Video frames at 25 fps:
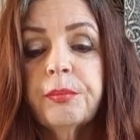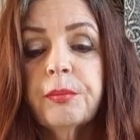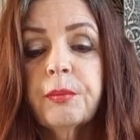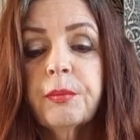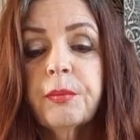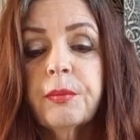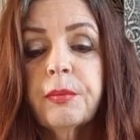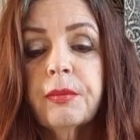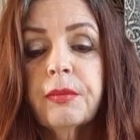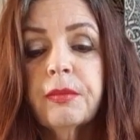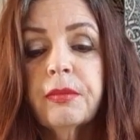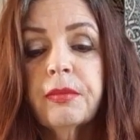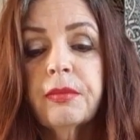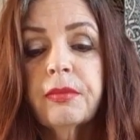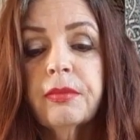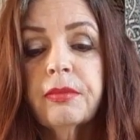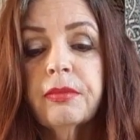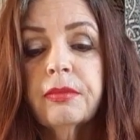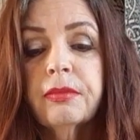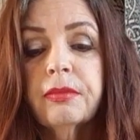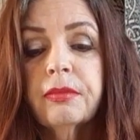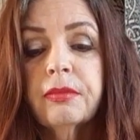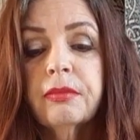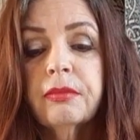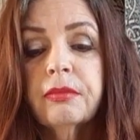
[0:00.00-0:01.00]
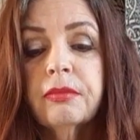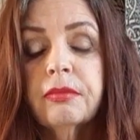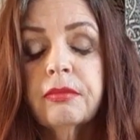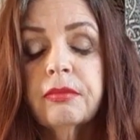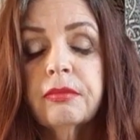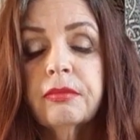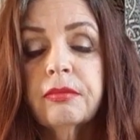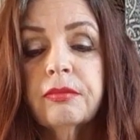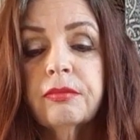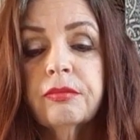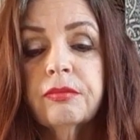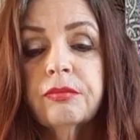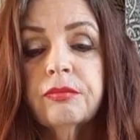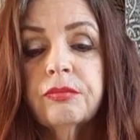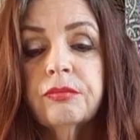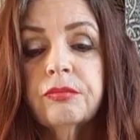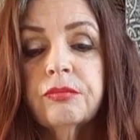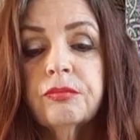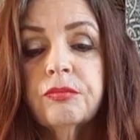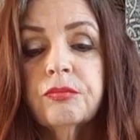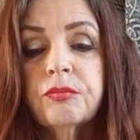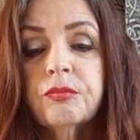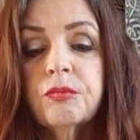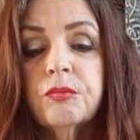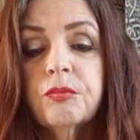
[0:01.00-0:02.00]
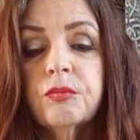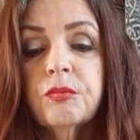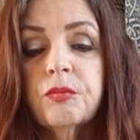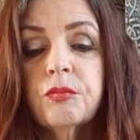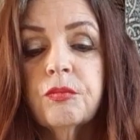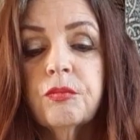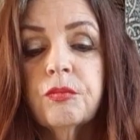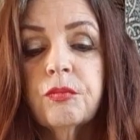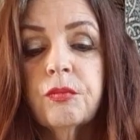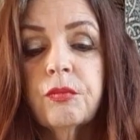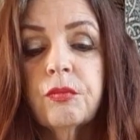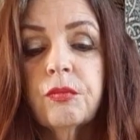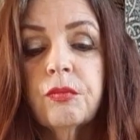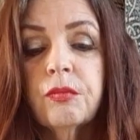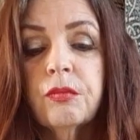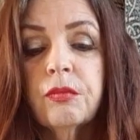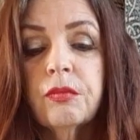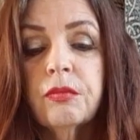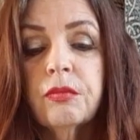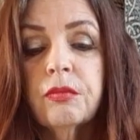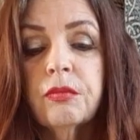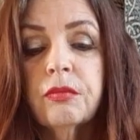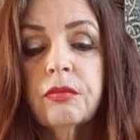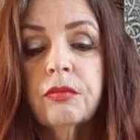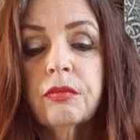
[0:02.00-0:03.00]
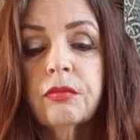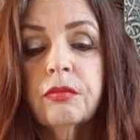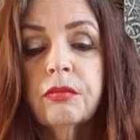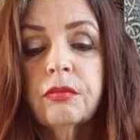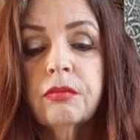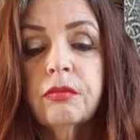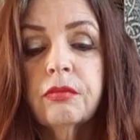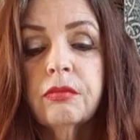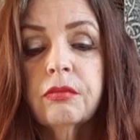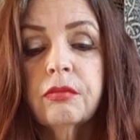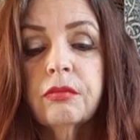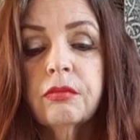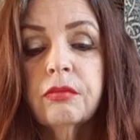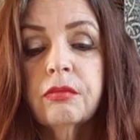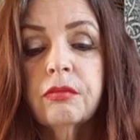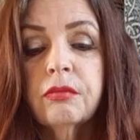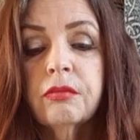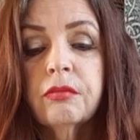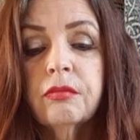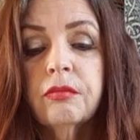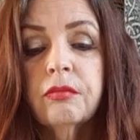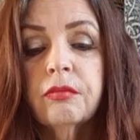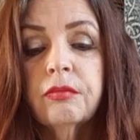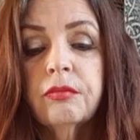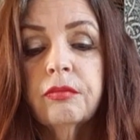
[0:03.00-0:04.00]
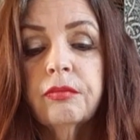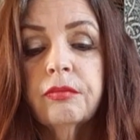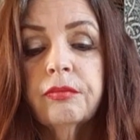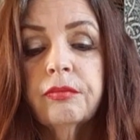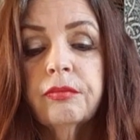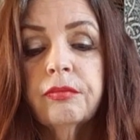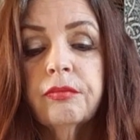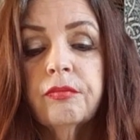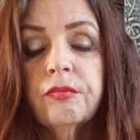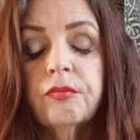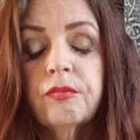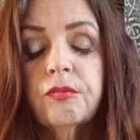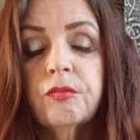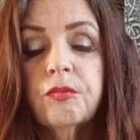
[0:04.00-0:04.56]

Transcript: Nobody speaks.